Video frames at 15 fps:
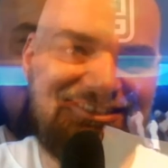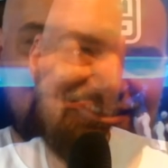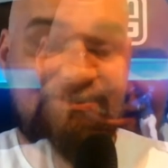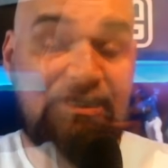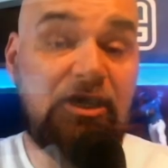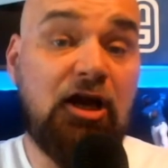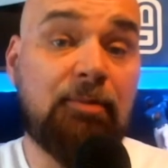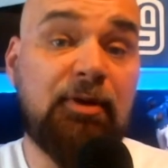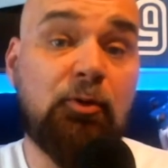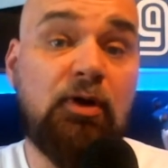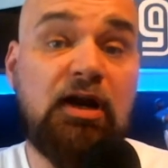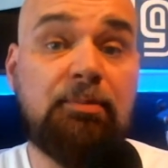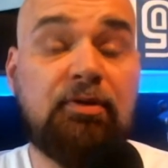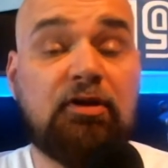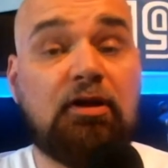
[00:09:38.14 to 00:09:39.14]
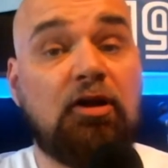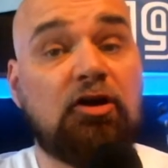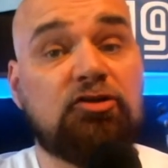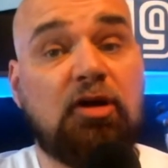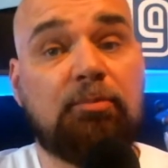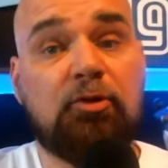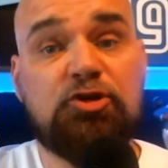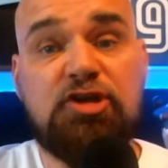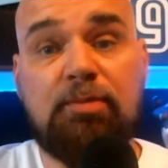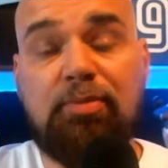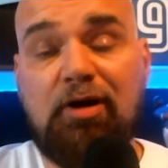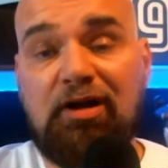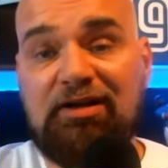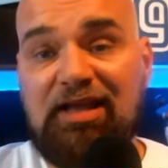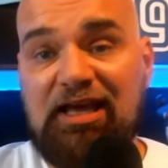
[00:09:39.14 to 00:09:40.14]
Now, coming right up on the Locked On Blue Jay
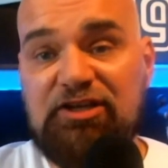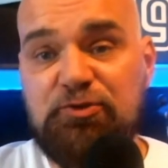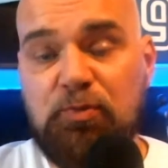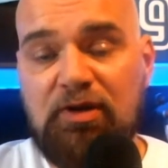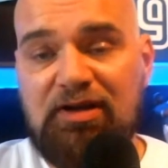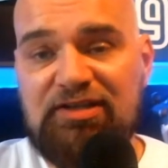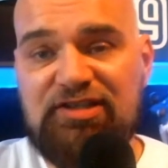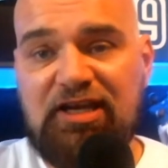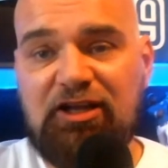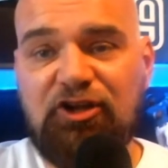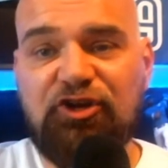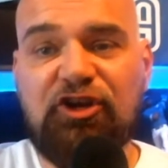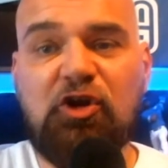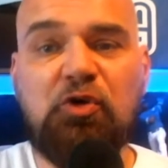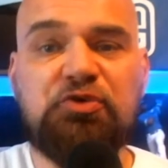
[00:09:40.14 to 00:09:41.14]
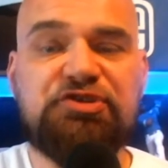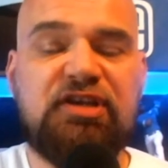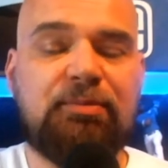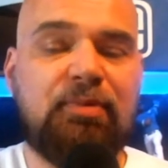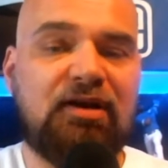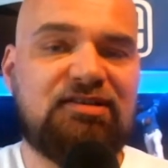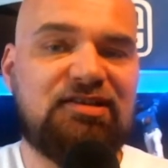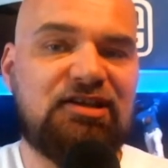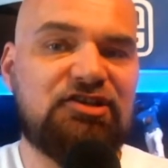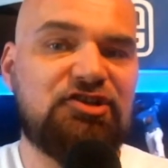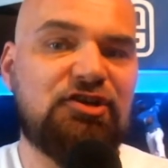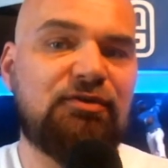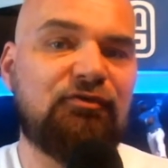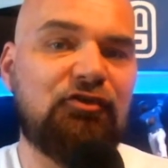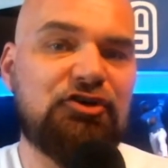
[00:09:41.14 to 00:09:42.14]
podcast, we're going to take a look at Jose
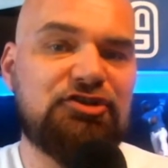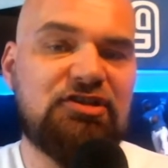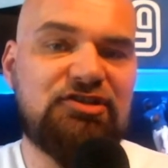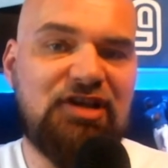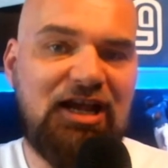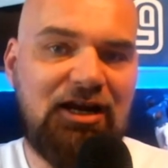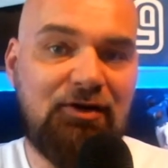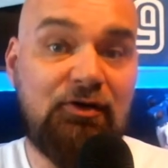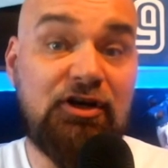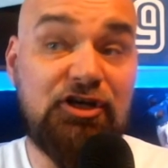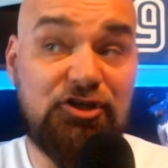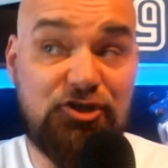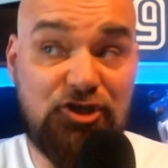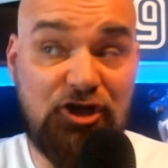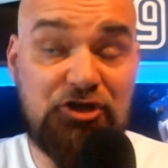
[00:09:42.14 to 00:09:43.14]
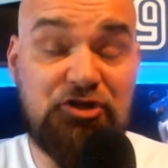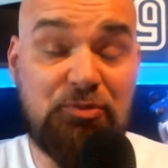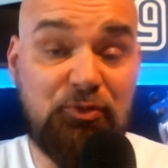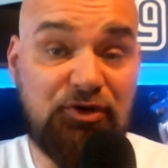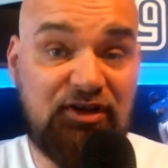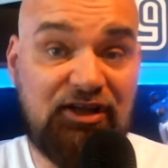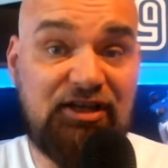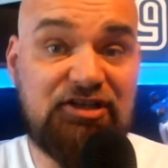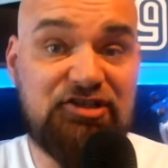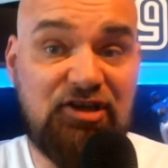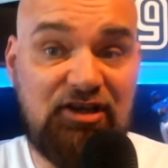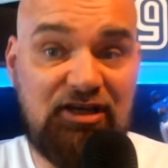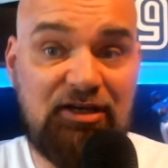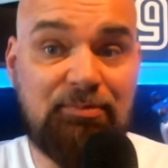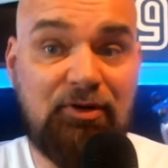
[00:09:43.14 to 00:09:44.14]
Bautista versus Aaron Judge. I'm really
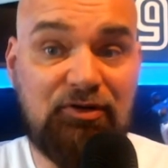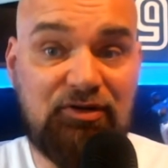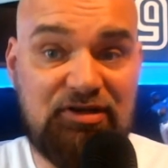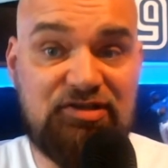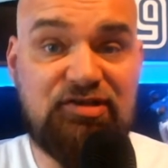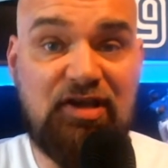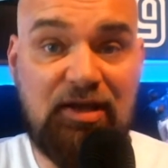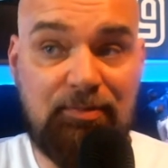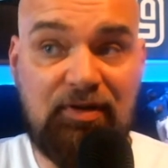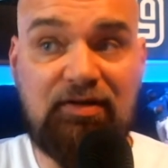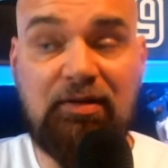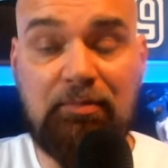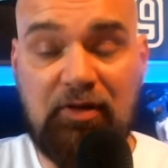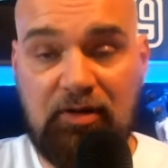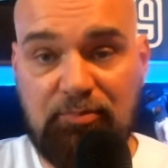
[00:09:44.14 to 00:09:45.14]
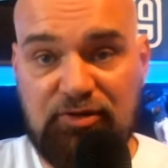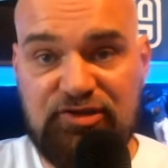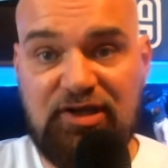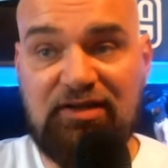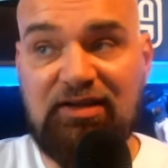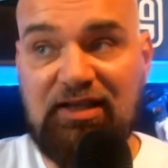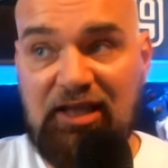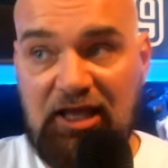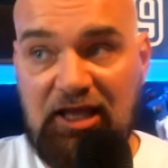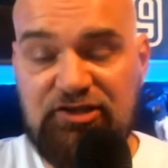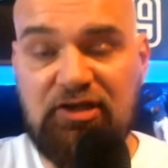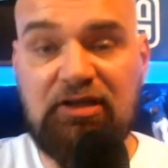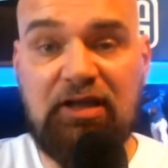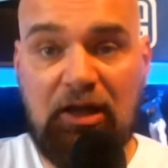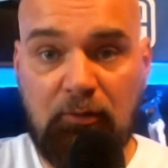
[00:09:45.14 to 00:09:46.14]
excited about this segment. I'm going to present a
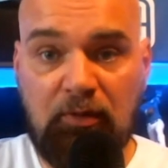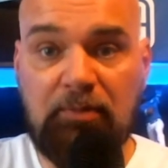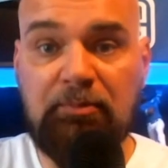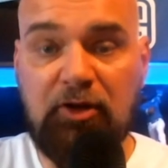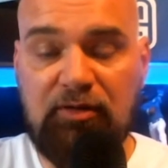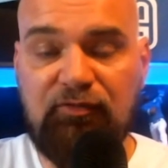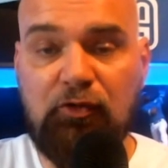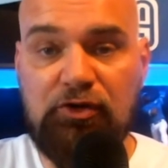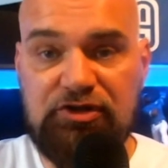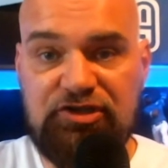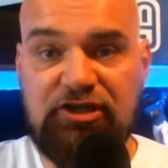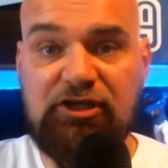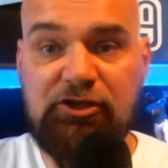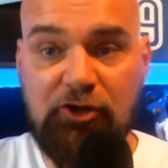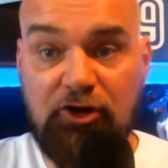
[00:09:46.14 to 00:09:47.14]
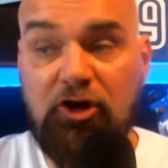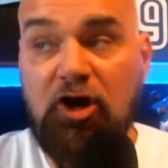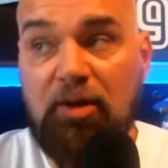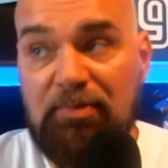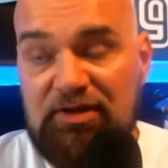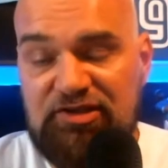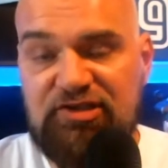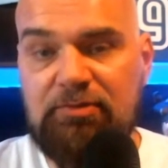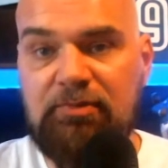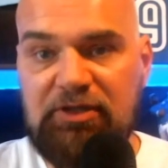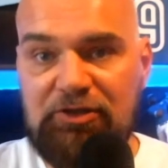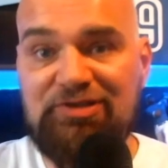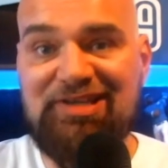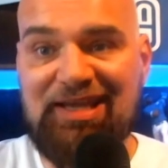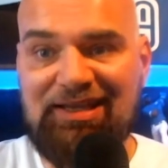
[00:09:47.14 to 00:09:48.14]
case. I'm looking forward to seeing your comments, see what
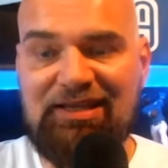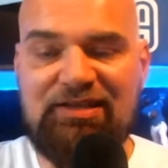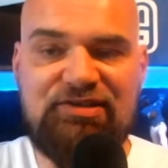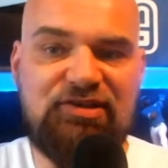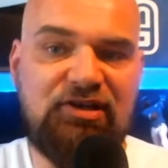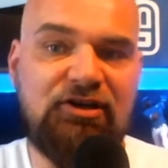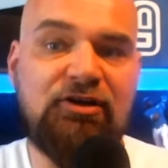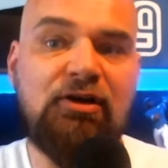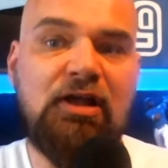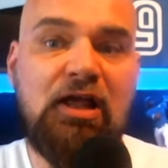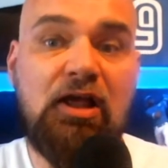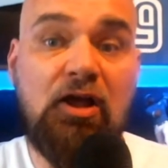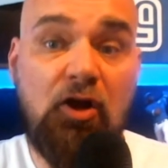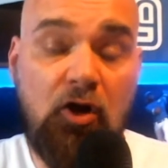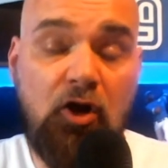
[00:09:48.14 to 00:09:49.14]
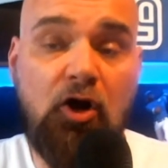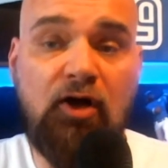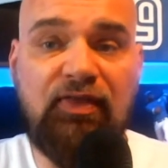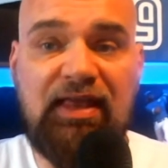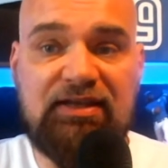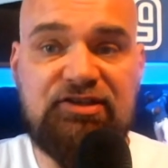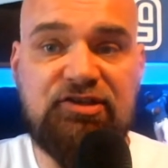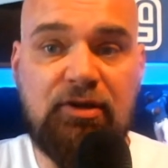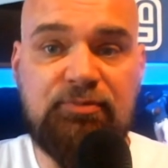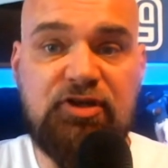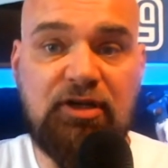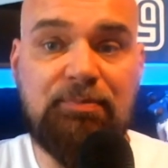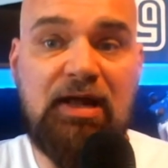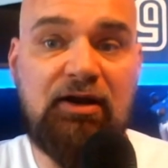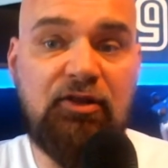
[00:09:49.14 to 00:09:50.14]
your take is here on that
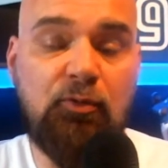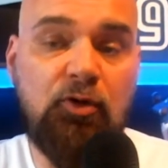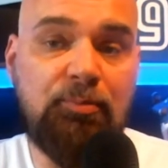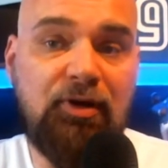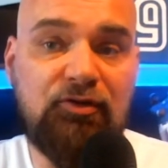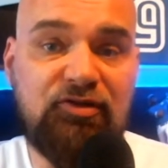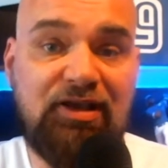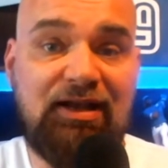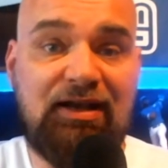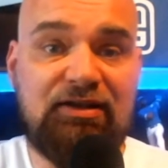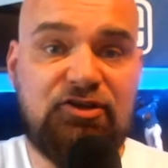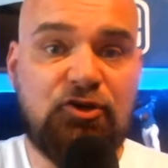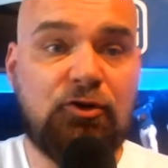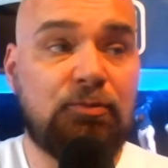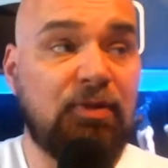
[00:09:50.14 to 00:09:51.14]
subject matter that we're about to get into.